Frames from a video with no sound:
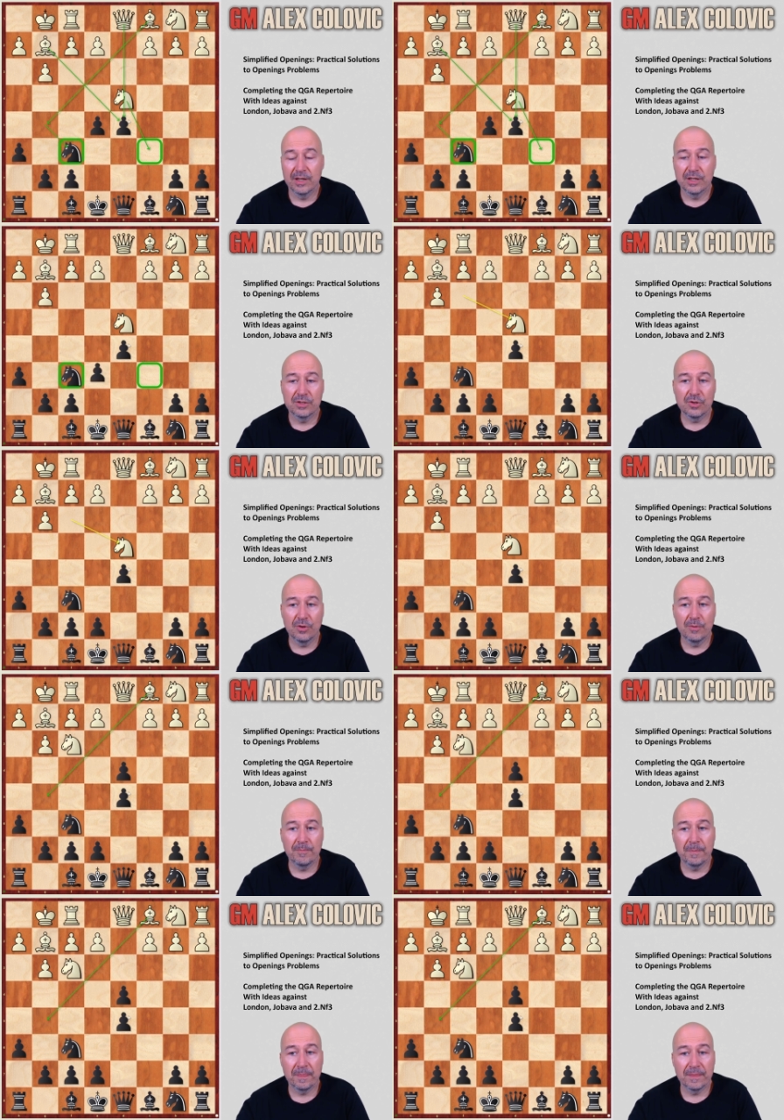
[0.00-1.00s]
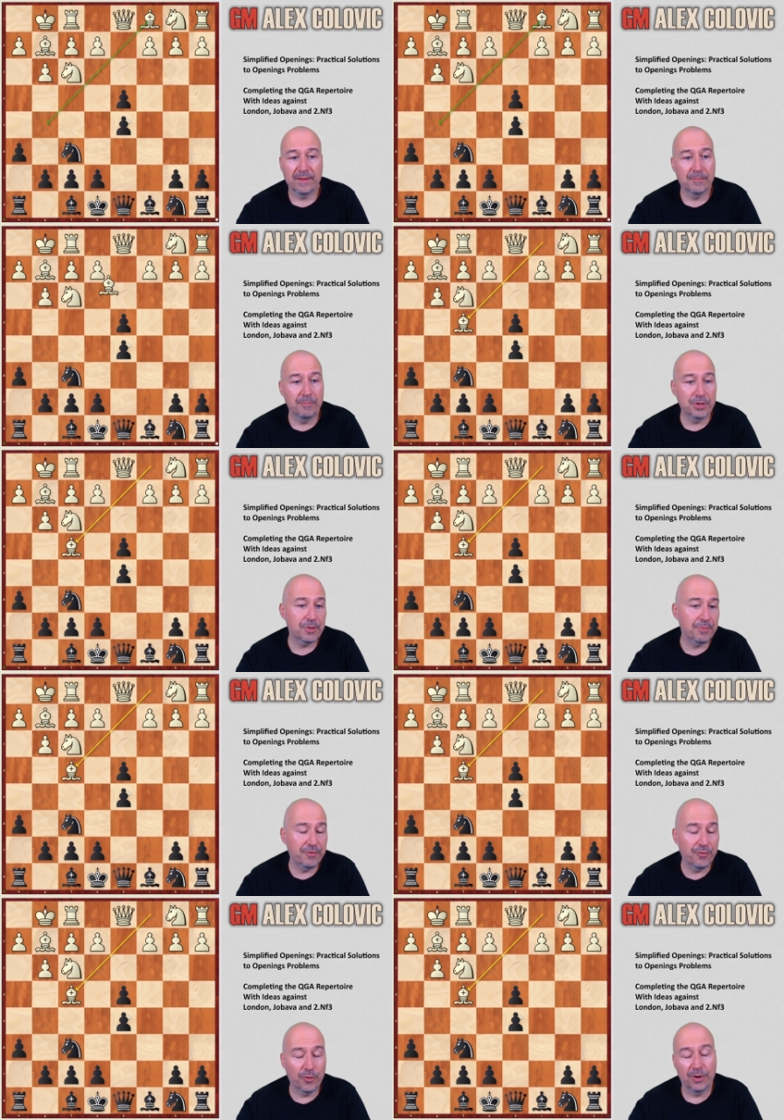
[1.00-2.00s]
So bishop
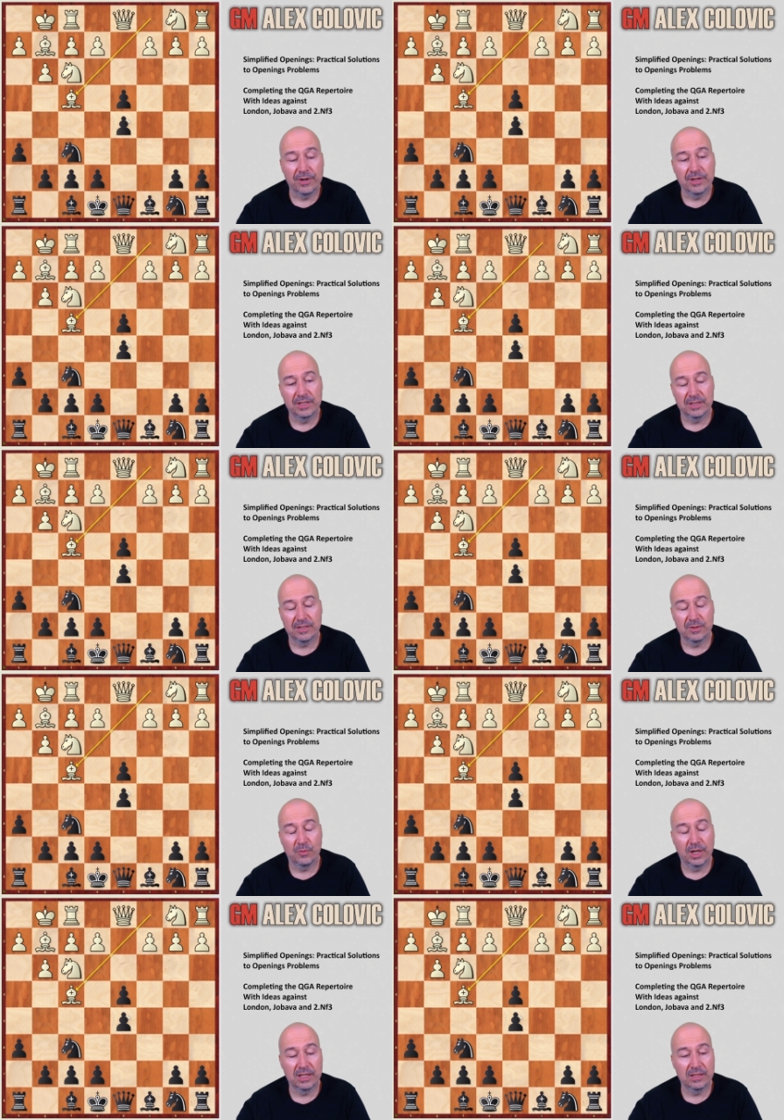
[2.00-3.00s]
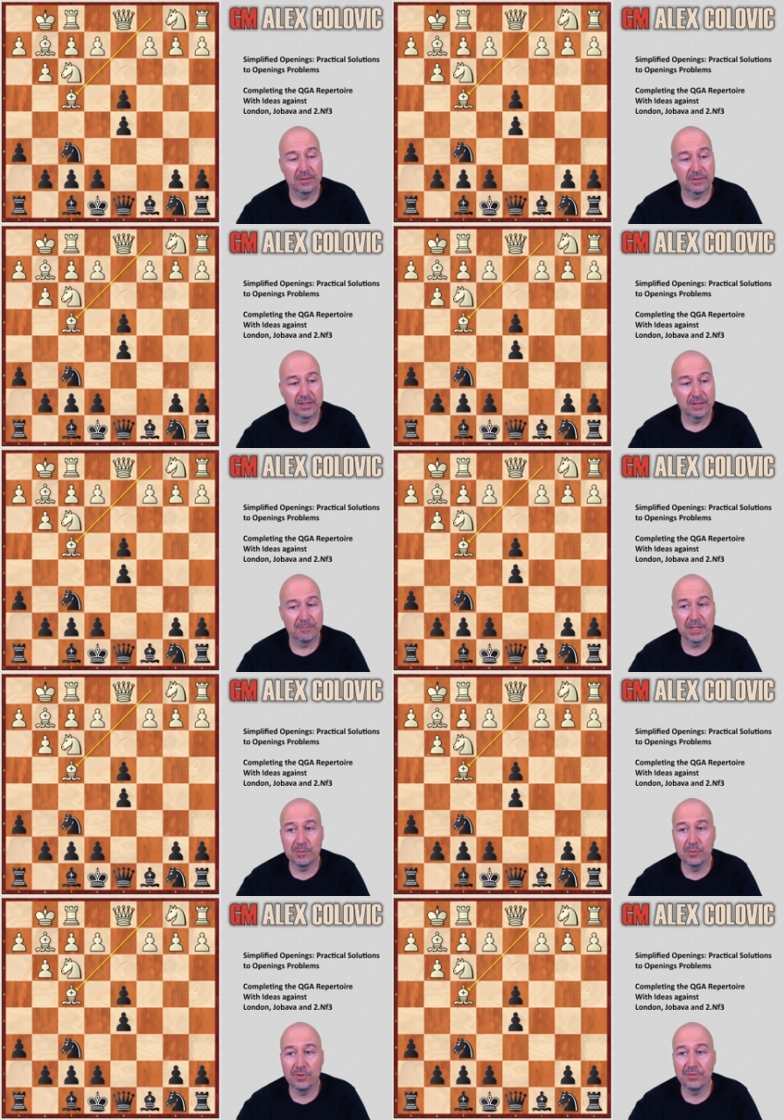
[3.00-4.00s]
f4 is White's best
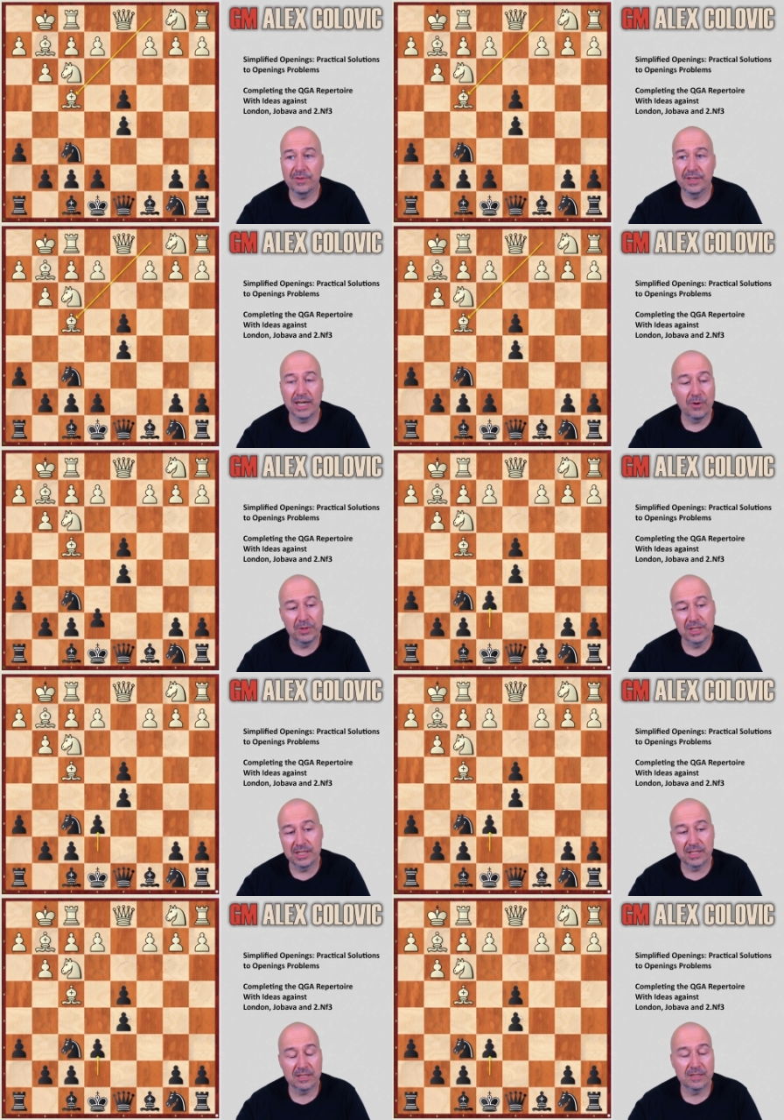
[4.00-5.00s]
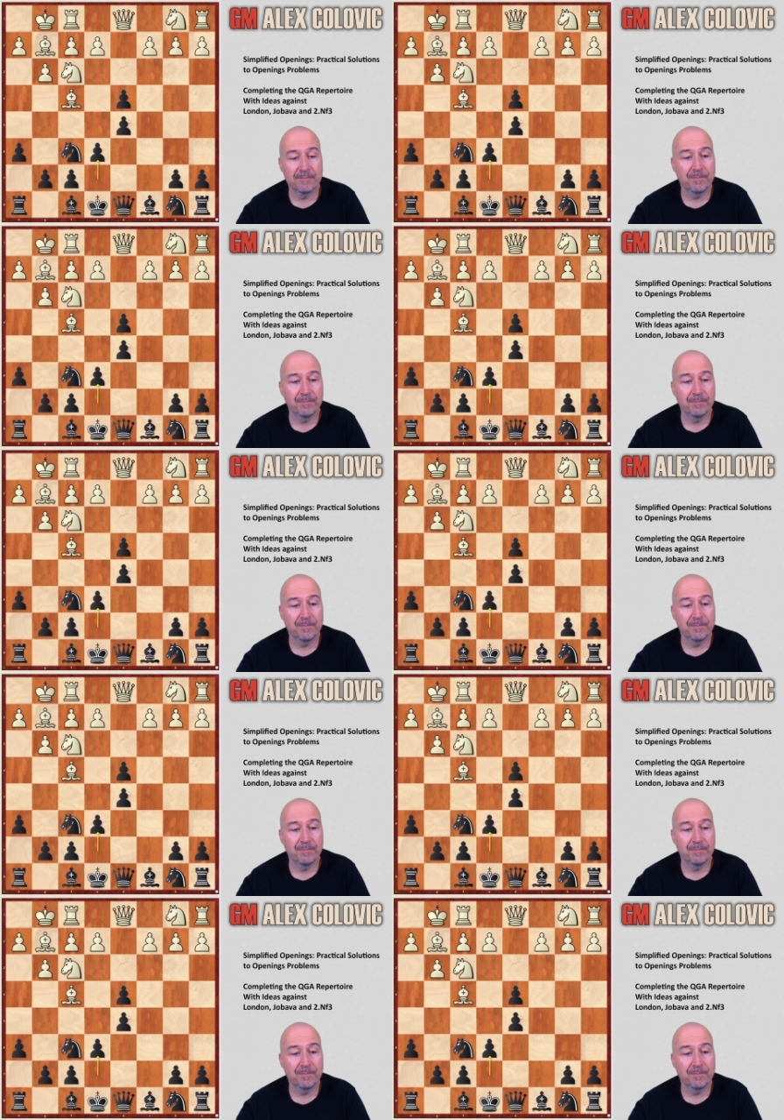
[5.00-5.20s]
move, and now e6.